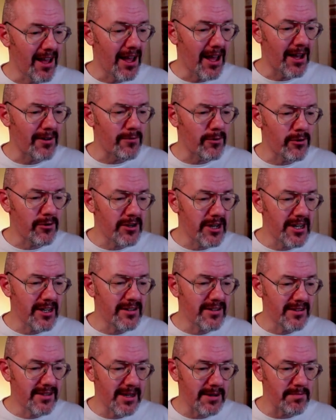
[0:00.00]
I've already
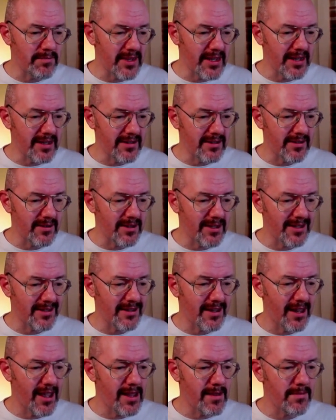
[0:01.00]
unzipped these, so these
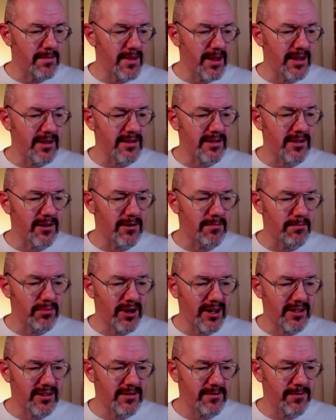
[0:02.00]
came as
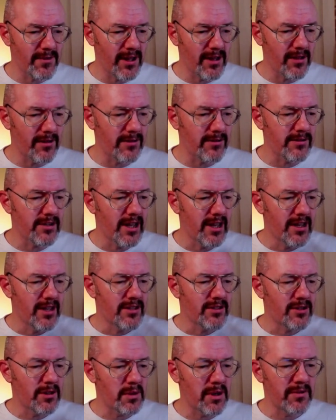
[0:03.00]
compressed files.
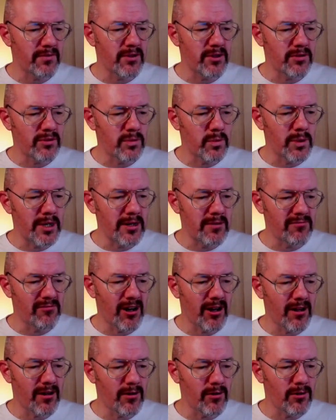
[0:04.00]
So I've used
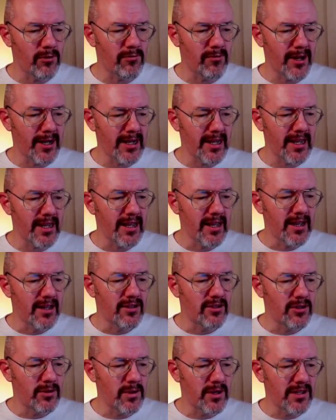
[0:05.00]
WinRAR already
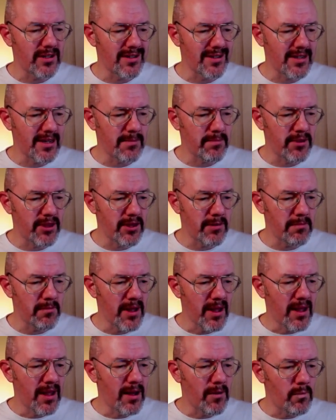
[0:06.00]
to unzip them.
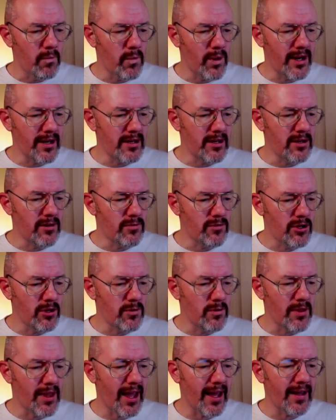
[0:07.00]
And when you
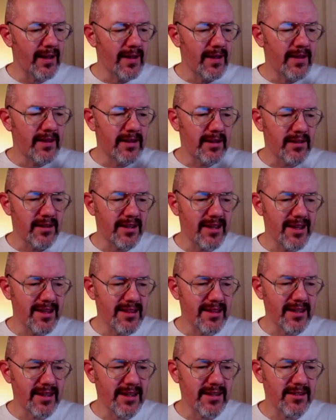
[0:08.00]
do that, now the key
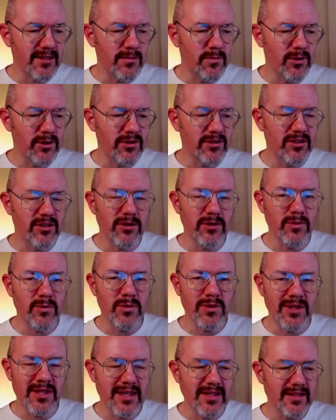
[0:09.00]
thing is you want to do
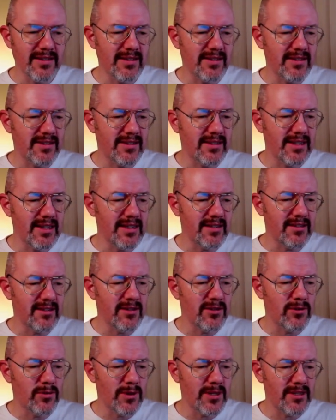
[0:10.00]
this
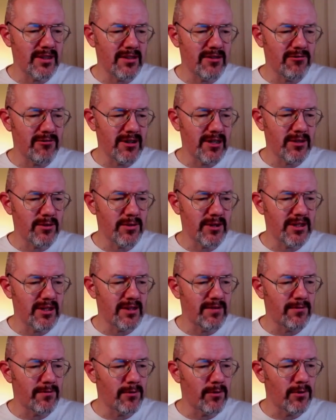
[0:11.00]
season
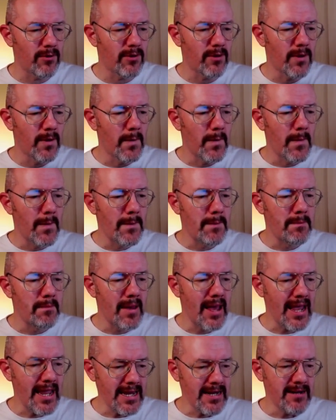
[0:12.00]
23-24
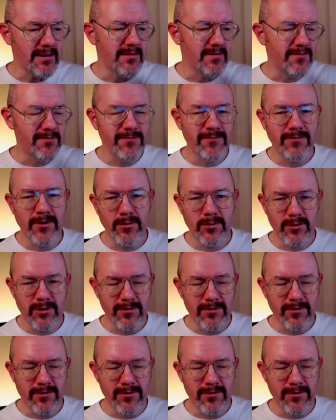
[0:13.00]
main folder